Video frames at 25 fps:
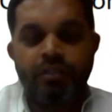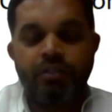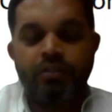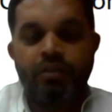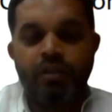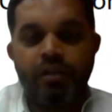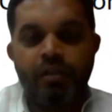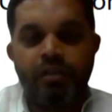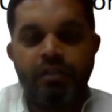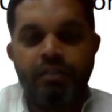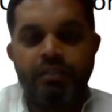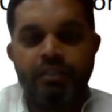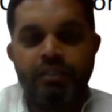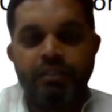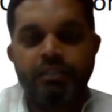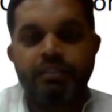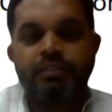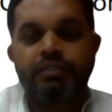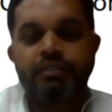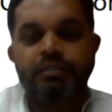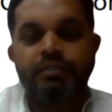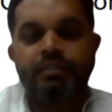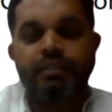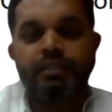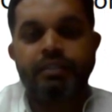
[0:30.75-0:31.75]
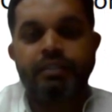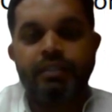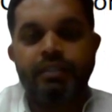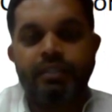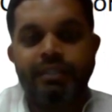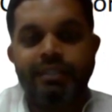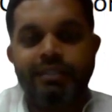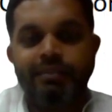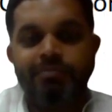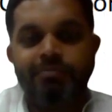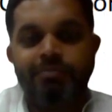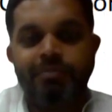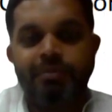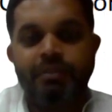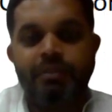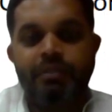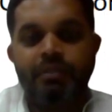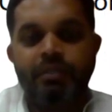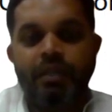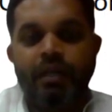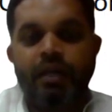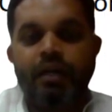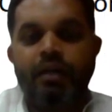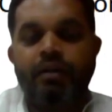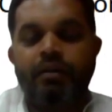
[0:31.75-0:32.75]
call it as like
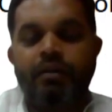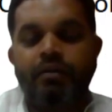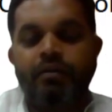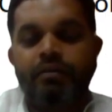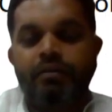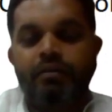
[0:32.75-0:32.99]
IPR.